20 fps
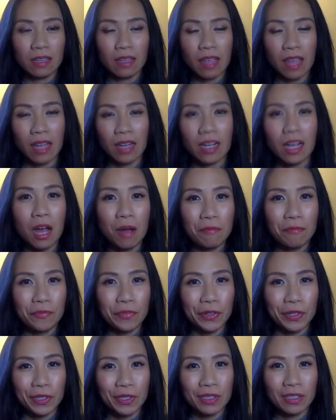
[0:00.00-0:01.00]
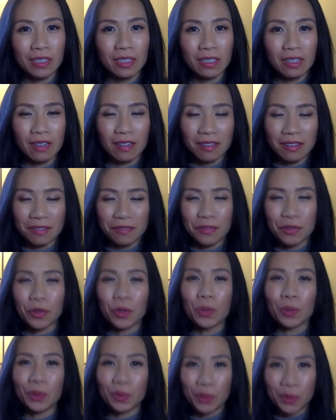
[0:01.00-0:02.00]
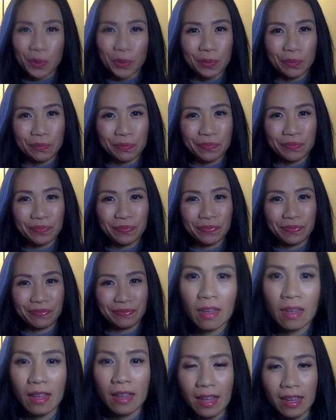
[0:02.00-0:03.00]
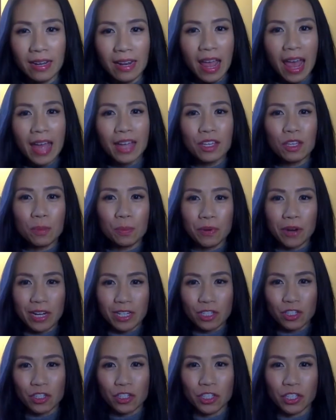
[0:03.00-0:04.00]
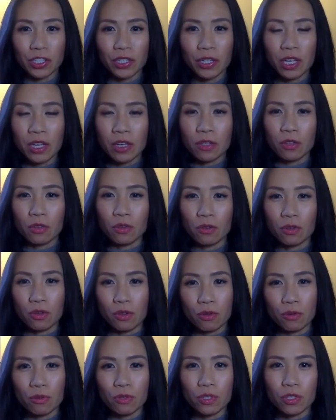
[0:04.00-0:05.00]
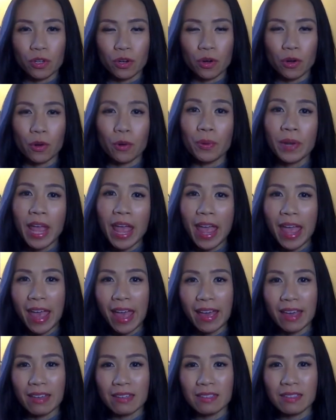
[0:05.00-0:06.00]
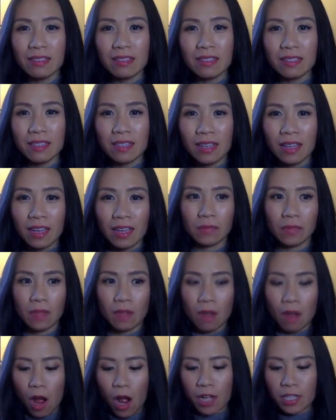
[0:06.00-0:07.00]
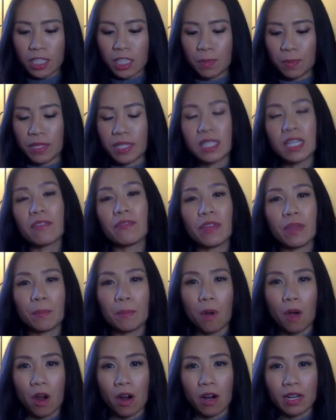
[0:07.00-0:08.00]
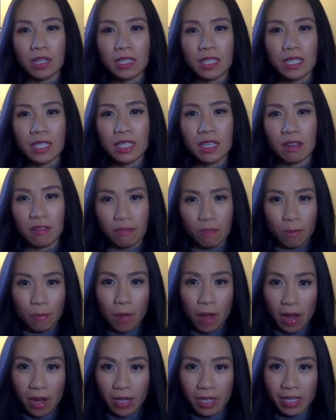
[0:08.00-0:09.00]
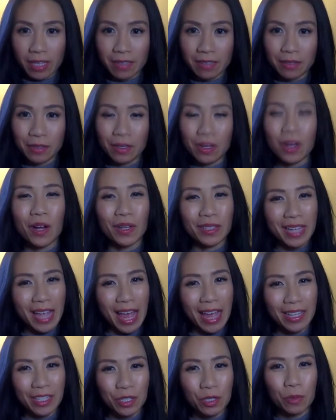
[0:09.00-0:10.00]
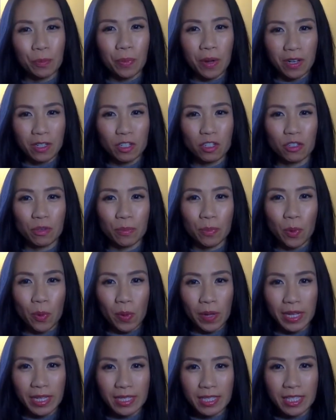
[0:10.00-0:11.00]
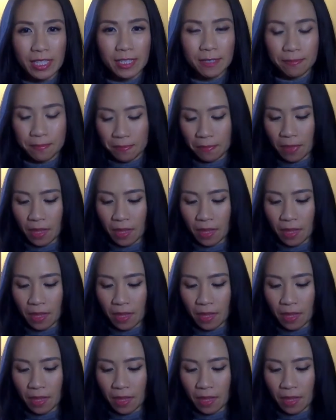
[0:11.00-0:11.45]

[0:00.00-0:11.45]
and comfort of your own home. In acupressure, you use your own hands on specific parts of the body called acupuncture points